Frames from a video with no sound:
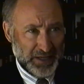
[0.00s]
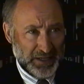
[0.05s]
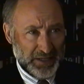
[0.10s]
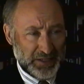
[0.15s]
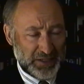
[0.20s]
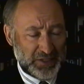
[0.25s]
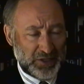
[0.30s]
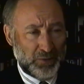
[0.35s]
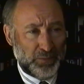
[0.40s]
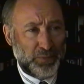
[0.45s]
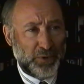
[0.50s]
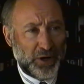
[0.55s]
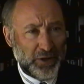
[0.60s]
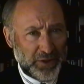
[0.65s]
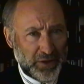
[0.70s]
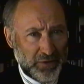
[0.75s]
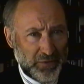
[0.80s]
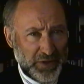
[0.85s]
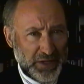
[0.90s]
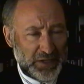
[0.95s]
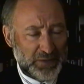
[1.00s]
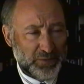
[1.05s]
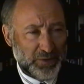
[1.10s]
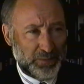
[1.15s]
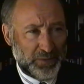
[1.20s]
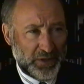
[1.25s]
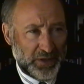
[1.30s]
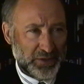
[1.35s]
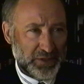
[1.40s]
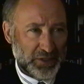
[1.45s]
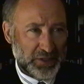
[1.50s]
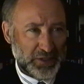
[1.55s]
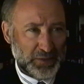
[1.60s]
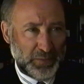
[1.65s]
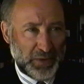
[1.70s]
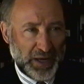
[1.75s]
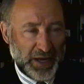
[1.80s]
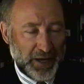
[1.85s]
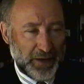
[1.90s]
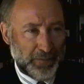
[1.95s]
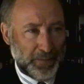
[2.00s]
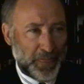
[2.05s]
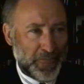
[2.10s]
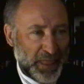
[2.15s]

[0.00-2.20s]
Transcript: So both of these proposals by